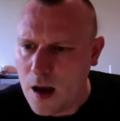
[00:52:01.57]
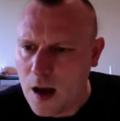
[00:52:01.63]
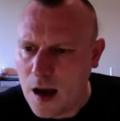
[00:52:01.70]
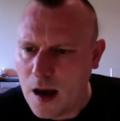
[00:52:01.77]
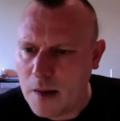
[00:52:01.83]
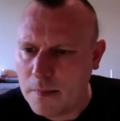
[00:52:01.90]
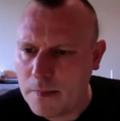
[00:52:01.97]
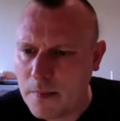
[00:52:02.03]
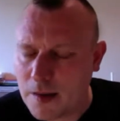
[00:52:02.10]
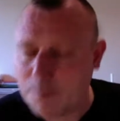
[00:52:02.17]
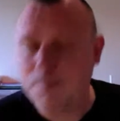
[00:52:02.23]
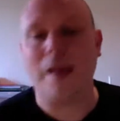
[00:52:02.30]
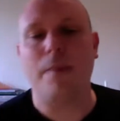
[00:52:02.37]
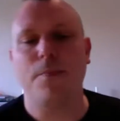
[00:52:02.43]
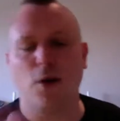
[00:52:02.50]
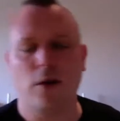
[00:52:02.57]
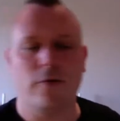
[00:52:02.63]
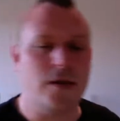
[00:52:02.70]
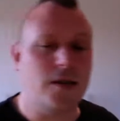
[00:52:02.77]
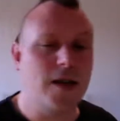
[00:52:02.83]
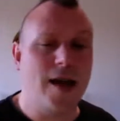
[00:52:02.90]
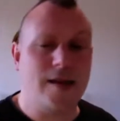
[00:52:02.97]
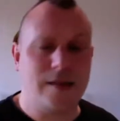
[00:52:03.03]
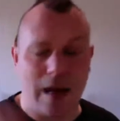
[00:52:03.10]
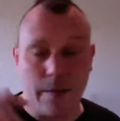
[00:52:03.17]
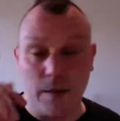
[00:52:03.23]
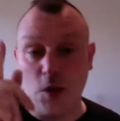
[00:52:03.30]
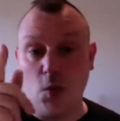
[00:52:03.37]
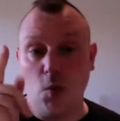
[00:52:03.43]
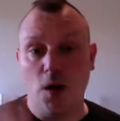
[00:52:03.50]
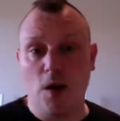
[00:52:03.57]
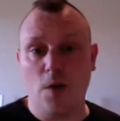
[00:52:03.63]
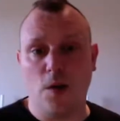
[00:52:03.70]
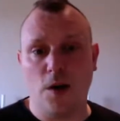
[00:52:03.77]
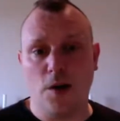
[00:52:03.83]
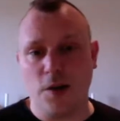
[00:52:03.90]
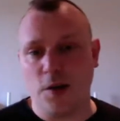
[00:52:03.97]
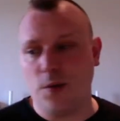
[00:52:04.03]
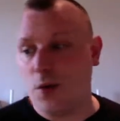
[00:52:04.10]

It's being put at risk. Yes, Simon, you were, weren't you?